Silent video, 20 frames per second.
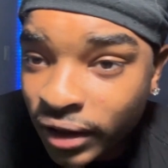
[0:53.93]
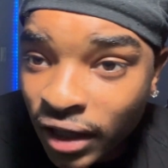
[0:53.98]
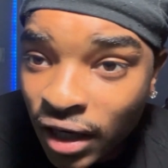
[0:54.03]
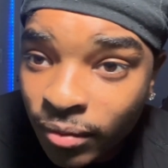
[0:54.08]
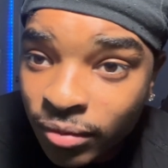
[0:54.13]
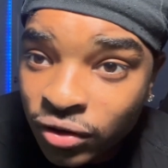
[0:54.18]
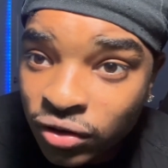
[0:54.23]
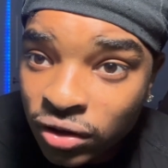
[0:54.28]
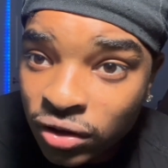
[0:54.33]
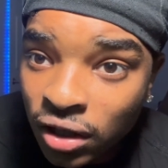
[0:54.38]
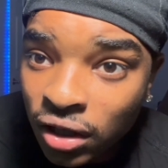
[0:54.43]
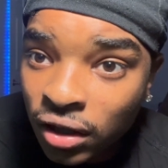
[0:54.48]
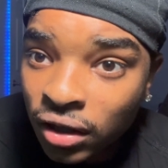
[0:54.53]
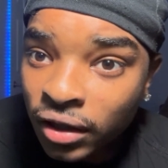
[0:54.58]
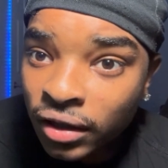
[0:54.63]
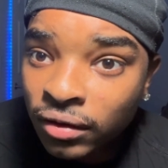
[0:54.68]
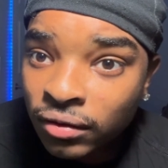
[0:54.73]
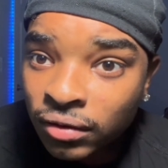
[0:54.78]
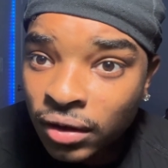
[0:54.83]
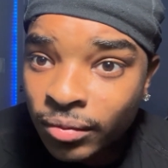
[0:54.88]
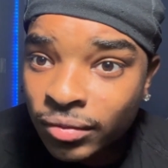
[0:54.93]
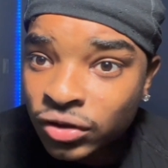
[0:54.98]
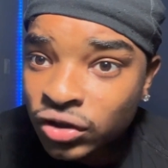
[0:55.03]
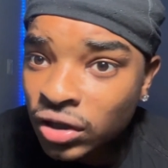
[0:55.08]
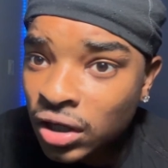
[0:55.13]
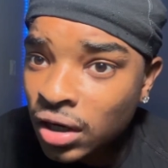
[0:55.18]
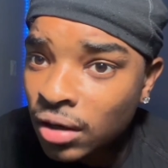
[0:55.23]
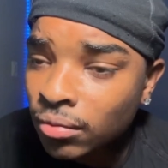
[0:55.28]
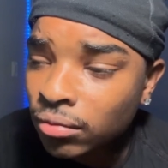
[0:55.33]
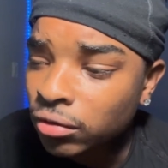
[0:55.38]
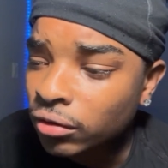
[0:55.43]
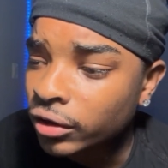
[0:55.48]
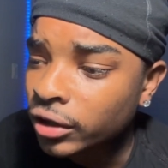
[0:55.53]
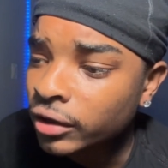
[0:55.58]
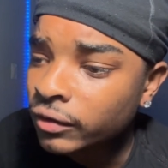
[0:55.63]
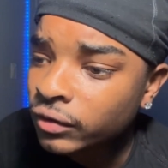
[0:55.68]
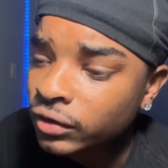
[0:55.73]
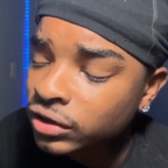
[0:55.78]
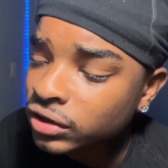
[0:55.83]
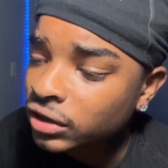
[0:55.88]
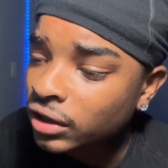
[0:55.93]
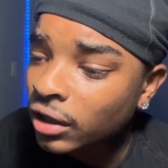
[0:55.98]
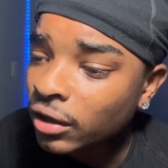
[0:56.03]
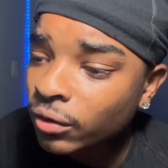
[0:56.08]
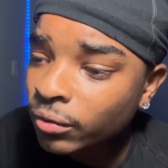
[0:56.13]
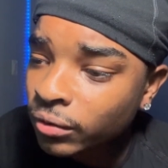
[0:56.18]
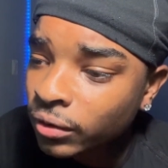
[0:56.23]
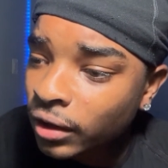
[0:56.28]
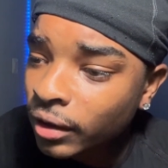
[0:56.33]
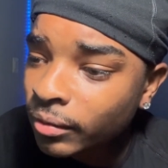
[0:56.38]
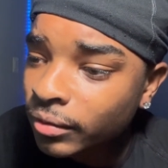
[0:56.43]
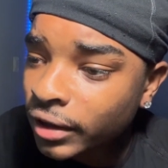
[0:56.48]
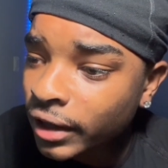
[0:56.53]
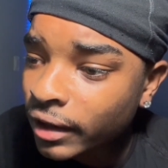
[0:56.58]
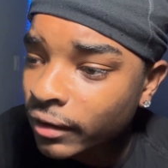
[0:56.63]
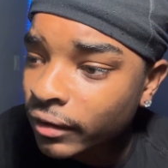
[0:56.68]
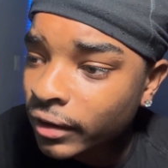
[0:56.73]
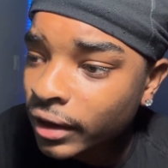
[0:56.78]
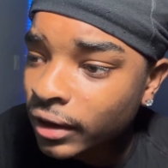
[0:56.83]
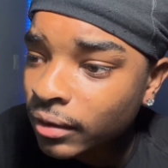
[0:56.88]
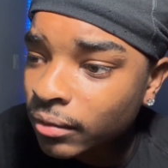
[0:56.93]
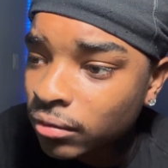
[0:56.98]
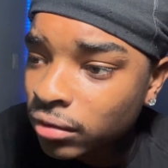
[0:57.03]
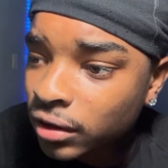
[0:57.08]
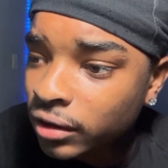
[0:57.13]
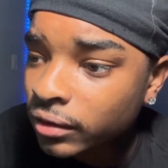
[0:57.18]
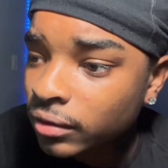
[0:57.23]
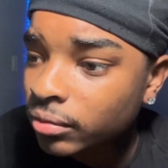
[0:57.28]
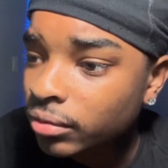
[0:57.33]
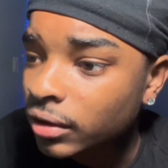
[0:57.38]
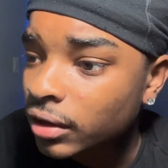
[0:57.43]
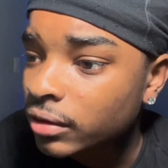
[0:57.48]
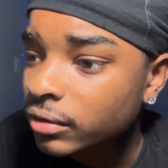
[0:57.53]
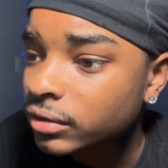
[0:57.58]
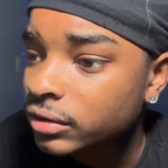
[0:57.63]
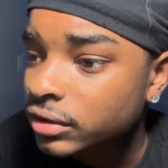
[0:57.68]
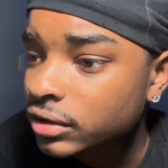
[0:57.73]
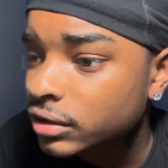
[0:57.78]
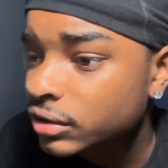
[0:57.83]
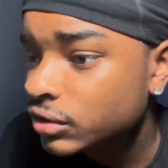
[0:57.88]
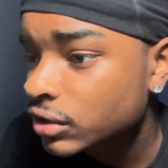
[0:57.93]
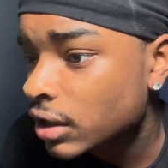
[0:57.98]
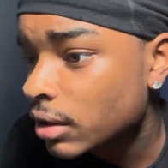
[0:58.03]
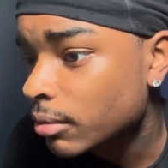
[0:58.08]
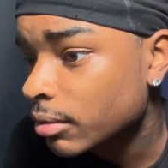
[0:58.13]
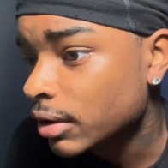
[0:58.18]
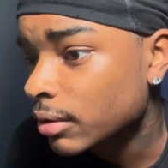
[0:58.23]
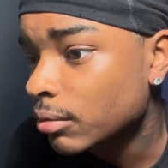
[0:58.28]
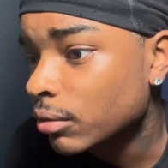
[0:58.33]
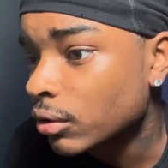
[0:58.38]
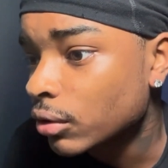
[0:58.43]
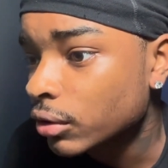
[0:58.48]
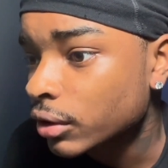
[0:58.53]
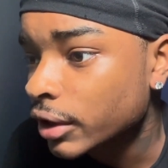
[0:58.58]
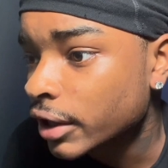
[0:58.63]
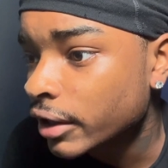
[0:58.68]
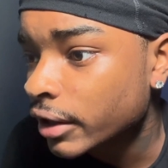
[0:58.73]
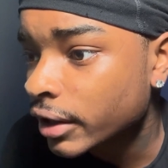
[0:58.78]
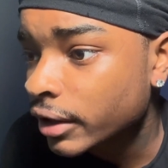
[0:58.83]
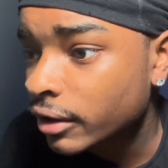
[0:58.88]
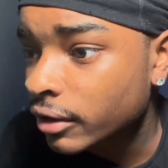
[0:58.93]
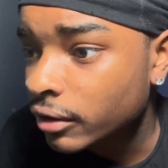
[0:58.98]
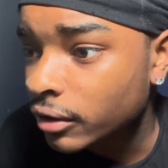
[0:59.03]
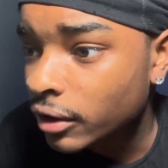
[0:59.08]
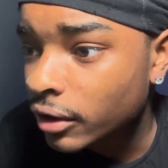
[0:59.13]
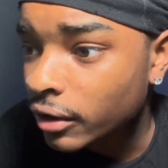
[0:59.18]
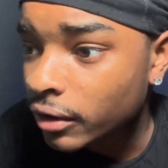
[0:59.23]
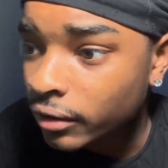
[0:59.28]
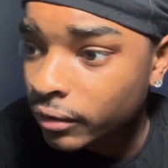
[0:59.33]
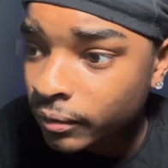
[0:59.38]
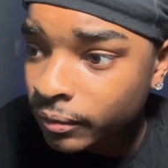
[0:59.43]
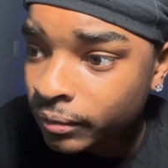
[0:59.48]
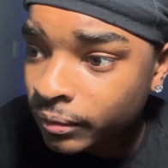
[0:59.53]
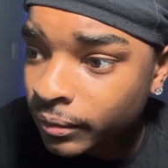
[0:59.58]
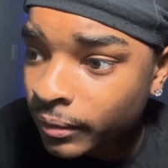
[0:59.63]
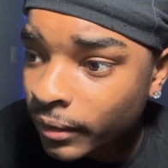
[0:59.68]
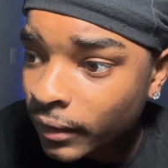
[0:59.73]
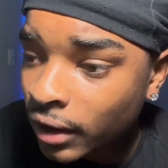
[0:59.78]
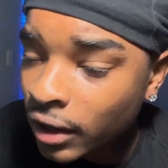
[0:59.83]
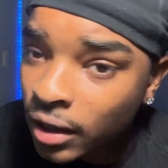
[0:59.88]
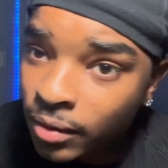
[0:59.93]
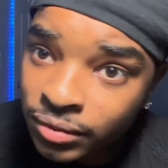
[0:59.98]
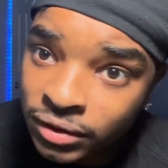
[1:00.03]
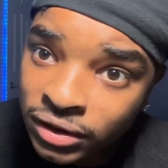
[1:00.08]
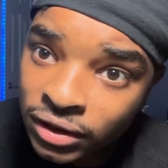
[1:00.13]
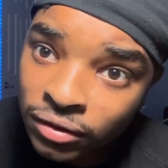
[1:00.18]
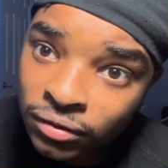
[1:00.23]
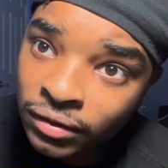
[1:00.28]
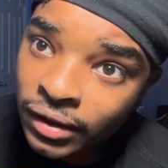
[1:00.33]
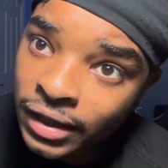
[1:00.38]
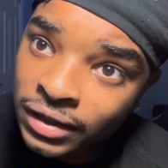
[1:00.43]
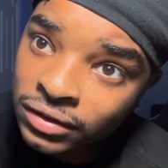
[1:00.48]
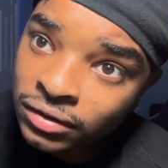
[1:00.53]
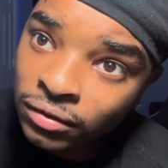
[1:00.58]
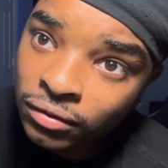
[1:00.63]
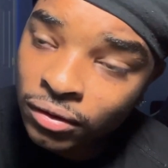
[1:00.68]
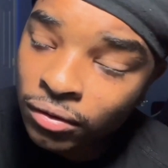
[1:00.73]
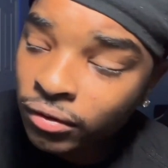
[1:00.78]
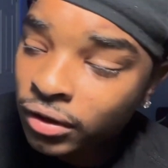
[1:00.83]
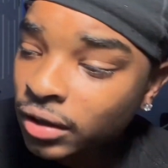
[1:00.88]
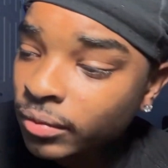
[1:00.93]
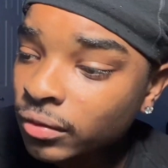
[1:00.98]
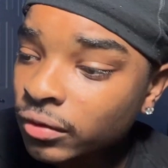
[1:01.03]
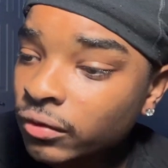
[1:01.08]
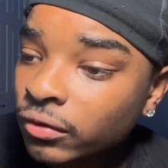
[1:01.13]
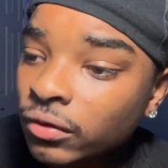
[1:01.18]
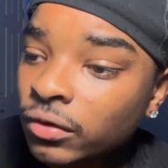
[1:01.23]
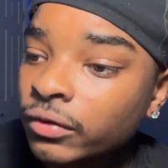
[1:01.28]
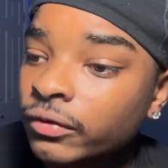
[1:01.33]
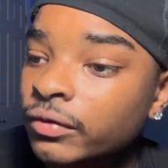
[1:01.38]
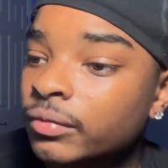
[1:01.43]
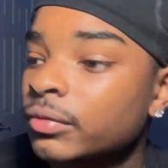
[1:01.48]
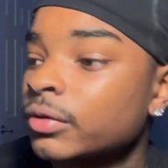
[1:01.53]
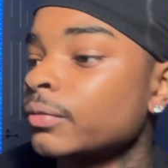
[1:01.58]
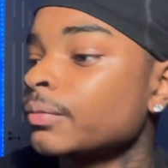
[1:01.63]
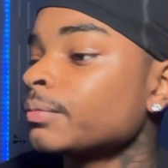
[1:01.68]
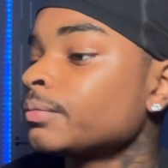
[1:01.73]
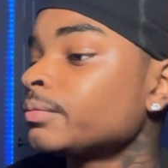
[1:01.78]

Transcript: I be trying to breathe and shit. I be having hella breathing problems and shit. Trying to play ball now. I ain't gonna lie. I'm still nice though. Don't get me wrong for me.